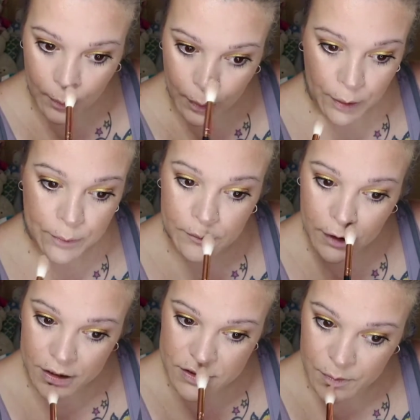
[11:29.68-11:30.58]
but
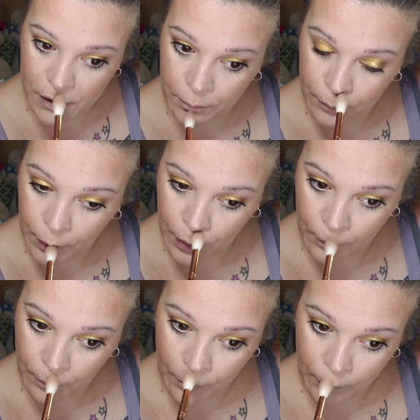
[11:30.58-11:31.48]
that's just me,
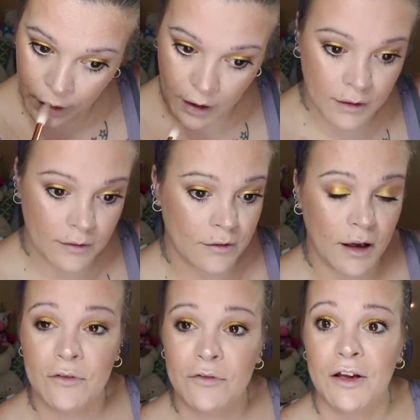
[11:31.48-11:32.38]
you know, but hey,
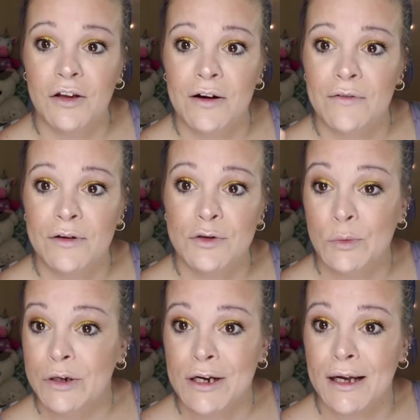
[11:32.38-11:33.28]
I don't feel like you can ever do
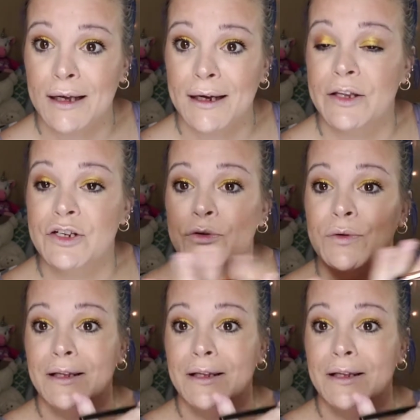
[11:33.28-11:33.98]
too much highlight unless you're